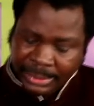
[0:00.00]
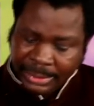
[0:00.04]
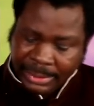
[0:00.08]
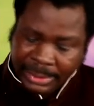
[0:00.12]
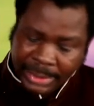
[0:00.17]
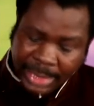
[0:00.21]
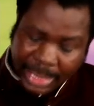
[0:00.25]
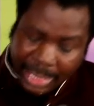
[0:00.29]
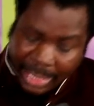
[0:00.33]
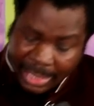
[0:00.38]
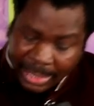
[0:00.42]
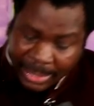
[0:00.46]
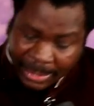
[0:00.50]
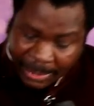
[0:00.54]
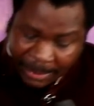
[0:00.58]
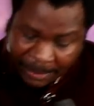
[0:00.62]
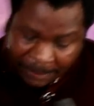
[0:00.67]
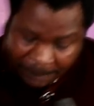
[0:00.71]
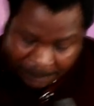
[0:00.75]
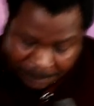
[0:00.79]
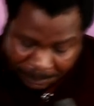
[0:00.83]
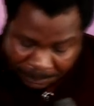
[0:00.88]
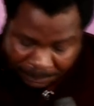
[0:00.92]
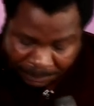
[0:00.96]
yeah,
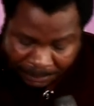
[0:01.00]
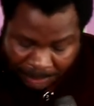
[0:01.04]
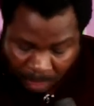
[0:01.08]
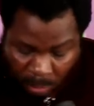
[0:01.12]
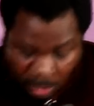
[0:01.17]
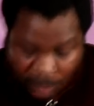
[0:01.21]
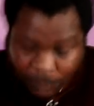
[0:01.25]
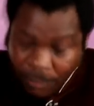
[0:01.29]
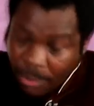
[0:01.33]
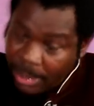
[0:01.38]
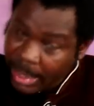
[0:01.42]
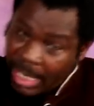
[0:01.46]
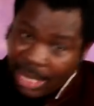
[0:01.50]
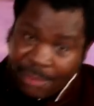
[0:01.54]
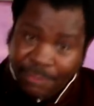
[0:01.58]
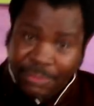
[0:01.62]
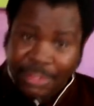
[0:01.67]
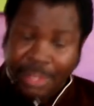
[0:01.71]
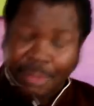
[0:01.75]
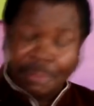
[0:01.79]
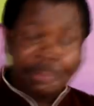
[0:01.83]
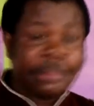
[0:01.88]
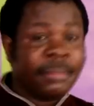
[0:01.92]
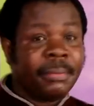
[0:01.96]
we forgive
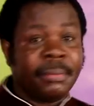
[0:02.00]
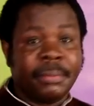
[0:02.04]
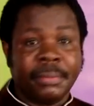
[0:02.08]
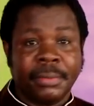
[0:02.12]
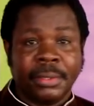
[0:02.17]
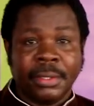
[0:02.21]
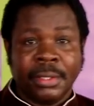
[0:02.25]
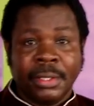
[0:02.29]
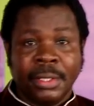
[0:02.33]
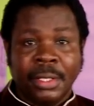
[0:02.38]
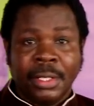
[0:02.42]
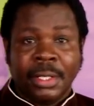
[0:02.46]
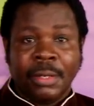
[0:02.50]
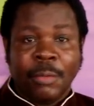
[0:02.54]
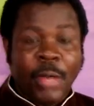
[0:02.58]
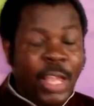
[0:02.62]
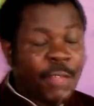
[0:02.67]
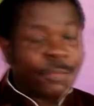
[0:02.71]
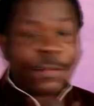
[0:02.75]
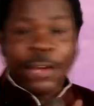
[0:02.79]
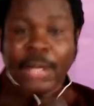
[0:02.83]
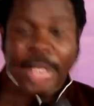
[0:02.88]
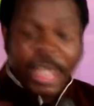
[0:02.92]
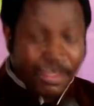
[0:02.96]
them. We
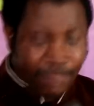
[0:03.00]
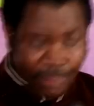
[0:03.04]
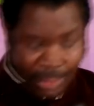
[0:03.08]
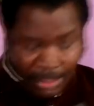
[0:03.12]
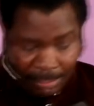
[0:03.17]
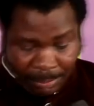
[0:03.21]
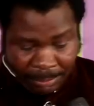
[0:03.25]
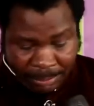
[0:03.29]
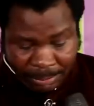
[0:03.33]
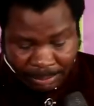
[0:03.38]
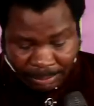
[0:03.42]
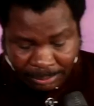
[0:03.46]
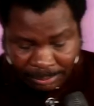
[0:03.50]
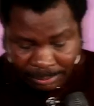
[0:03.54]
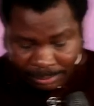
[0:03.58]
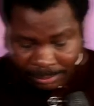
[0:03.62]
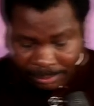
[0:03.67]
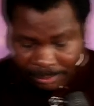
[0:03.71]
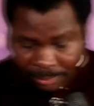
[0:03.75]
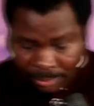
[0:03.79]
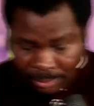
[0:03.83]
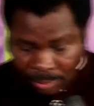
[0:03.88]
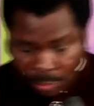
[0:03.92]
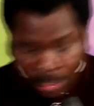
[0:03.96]
forgive them.
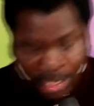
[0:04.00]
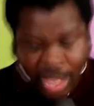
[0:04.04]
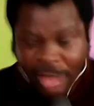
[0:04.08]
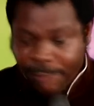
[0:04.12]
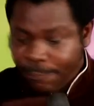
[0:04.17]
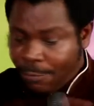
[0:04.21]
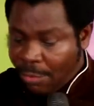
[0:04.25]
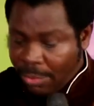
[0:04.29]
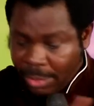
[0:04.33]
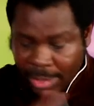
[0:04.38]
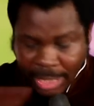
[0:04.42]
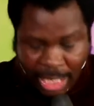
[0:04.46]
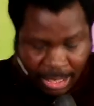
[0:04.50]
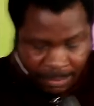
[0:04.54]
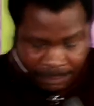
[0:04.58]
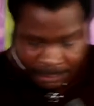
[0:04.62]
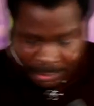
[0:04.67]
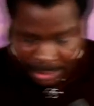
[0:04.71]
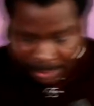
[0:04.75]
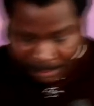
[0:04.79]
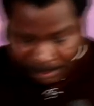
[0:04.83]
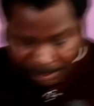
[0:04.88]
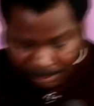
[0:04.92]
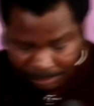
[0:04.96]
We forgive
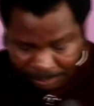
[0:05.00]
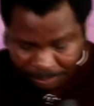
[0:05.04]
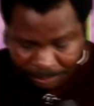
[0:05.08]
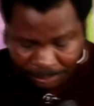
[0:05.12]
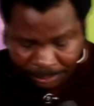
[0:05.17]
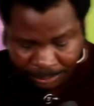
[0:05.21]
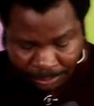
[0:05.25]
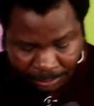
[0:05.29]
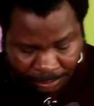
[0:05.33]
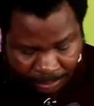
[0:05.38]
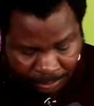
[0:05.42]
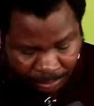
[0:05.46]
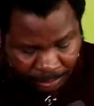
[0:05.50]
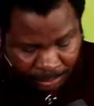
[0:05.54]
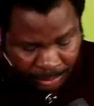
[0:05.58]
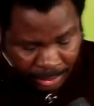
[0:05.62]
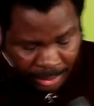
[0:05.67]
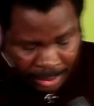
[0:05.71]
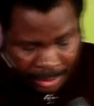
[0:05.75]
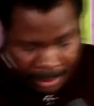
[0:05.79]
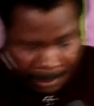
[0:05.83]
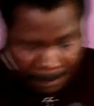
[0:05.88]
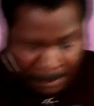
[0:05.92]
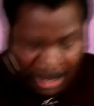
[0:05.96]
them.
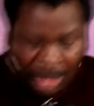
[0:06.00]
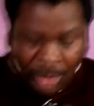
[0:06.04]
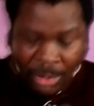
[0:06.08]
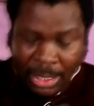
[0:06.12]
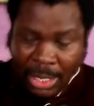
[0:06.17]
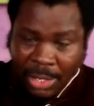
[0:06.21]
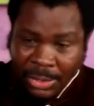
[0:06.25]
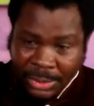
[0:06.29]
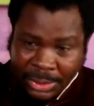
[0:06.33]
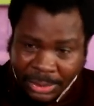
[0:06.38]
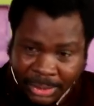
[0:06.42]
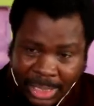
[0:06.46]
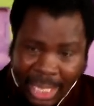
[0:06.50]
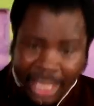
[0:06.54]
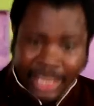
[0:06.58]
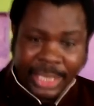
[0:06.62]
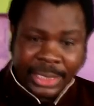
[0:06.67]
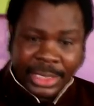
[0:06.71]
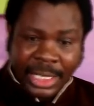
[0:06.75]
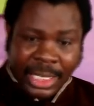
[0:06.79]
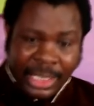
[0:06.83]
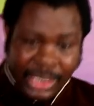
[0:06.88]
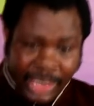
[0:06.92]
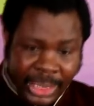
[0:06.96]
But you can't stand
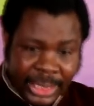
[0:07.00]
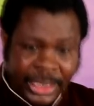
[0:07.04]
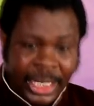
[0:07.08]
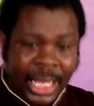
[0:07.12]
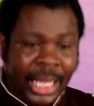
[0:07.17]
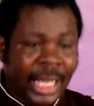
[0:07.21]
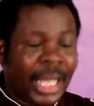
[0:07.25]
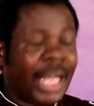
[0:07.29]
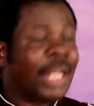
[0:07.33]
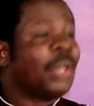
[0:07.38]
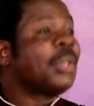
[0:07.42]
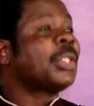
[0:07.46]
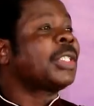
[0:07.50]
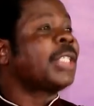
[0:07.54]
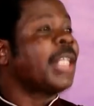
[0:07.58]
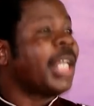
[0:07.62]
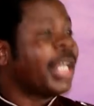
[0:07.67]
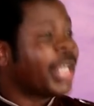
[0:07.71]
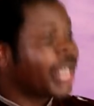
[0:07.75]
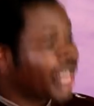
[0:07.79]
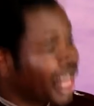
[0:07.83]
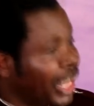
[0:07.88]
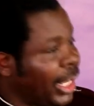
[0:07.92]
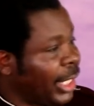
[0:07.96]
as a leader and you say
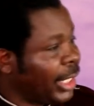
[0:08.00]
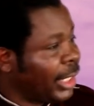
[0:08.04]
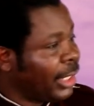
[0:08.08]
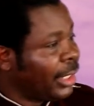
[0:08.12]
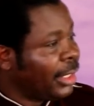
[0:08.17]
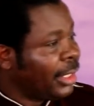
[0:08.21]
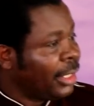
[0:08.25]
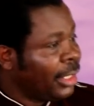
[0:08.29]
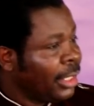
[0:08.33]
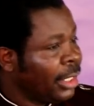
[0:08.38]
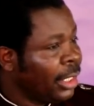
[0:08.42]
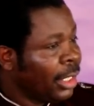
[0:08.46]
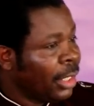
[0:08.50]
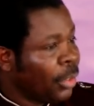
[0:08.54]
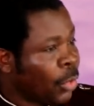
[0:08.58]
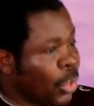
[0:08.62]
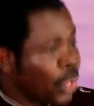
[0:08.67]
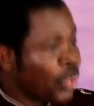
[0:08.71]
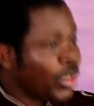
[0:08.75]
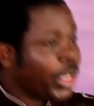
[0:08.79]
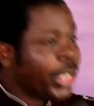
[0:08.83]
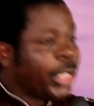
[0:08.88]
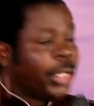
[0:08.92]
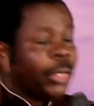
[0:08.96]
again, when
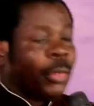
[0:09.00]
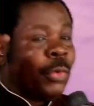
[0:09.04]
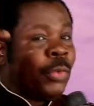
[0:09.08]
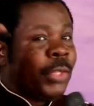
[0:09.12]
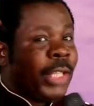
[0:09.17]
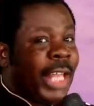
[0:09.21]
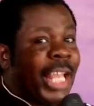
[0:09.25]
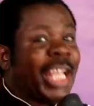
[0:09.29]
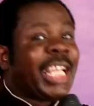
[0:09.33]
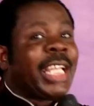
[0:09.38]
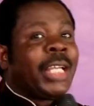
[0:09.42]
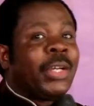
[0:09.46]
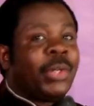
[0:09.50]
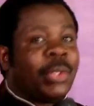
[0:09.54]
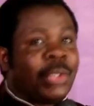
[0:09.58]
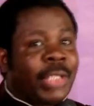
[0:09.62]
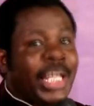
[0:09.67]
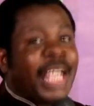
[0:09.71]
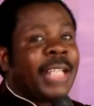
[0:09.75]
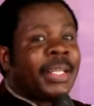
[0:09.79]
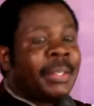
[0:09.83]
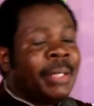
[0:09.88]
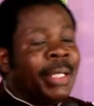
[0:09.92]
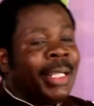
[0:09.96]
you think
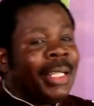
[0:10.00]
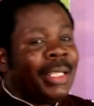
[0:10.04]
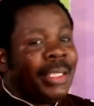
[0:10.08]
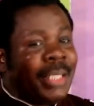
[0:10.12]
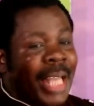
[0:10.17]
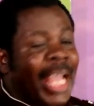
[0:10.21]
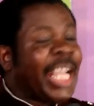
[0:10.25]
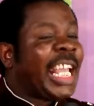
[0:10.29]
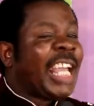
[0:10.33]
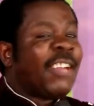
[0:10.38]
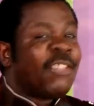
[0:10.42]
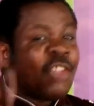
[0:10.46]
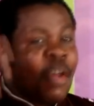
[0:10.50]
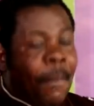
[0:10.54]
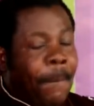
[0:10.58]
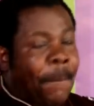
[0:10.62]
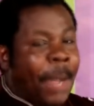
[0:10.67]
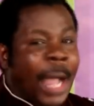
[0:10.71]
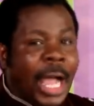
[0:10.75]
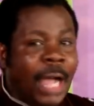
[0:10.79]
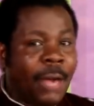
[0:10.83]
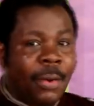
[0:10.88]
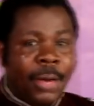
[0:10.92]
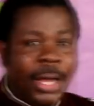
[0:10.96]
they give you
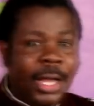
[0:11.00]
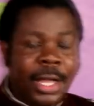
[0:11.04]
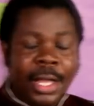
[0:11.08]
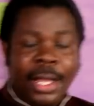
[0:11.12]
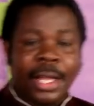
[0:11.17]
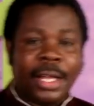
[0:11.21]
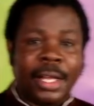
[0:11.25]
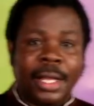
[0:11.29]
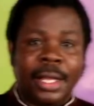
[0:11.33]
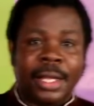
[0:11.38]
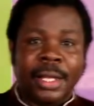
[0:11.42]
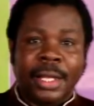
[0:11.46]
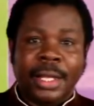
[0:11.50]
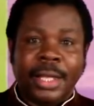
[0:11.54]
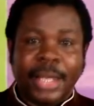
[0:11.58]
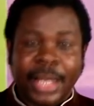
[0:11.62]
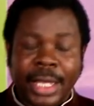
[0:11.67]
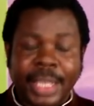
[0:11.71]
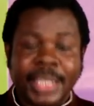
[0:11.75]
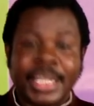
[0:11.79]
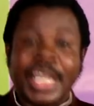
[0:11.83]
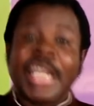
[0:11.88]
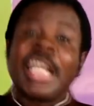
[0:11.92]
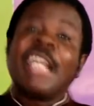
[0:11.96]
power.
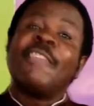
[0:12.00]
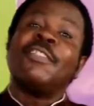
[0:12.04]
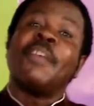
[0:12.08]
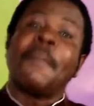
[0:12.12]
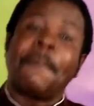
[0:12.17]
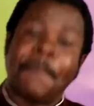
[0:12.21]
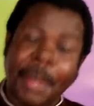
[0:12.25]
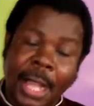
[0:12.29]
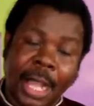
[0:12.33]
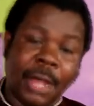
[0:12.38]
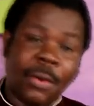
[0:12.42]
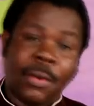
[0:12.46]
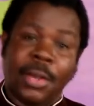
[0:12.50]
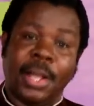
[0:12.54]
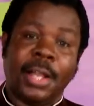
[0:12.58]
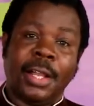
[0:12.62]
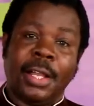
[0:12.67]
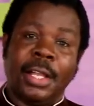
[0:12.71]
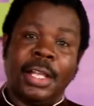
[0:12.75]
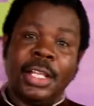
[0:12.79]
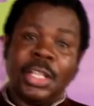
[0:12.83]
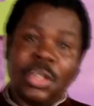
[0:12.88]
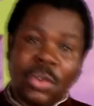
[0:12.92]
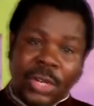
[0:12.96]
Yeah, they give you power.
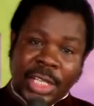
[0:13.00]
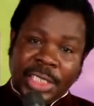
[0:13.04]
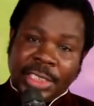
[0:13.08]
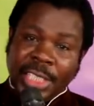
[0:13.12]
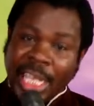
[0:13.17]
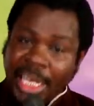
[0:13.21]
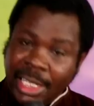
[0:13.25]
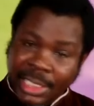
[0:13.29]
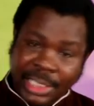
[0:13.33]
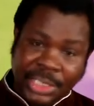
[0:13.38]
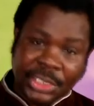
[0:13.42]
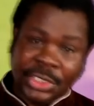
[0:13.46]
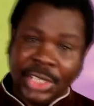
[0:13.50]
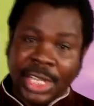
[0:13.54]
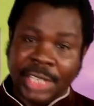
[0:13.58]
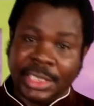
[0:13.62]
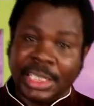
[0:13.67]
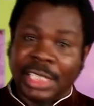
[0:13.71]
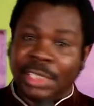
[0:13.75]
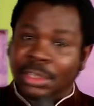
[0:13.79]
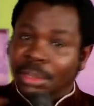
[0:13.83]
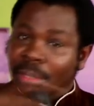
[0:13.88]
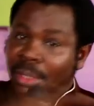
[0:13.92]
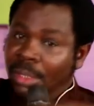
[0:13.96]
You're going to silence the church.
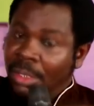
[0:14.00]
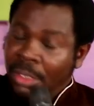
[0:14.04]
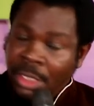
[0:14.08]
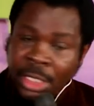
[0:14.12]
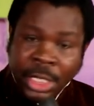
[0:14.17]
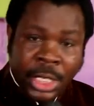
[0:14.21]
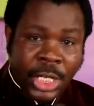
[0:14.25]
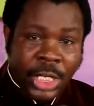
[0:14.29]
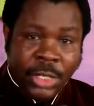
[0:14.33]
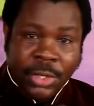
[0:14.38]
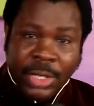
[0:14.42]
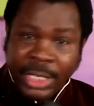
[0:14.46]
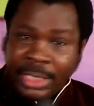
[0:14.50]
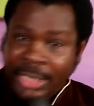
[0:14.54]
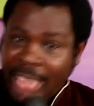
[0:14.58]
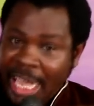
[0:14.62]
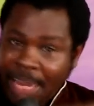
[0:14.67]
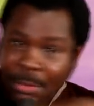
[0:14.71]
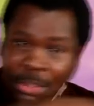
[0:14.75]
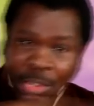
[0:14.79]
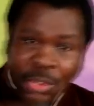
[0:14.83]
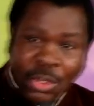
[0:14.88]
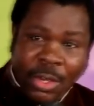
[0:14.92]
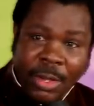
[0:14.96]
And you know, in your
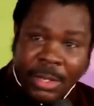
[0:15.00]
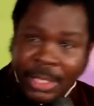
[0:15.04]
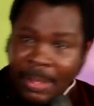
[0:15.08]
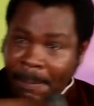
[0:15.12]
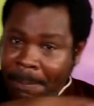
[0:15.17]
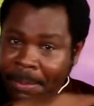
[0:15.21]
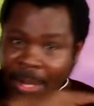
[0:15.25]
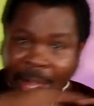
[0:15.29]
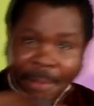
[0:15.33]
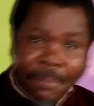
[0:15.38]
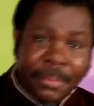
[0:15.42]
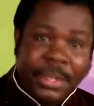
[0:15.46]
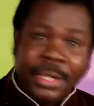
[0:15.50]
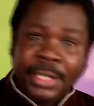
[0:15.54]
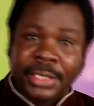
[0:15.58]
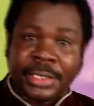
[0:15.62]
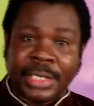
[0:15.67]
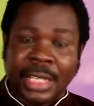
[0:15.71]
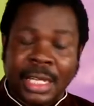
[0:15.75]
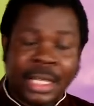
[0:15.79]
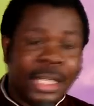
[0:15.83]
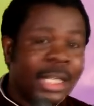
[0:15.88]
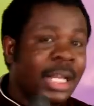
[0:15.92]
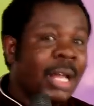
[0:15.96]
time when you're the prime
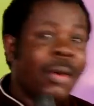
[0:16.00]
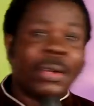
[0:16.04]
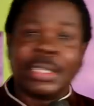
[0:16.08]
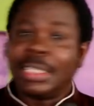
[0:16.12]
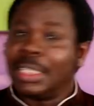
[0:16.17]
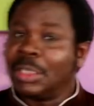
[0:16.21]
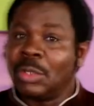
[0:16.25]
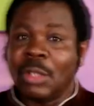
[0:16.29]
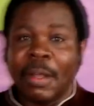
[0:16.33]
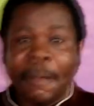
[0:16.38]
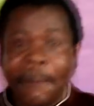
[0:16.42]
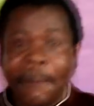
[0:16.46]
minister, our churches were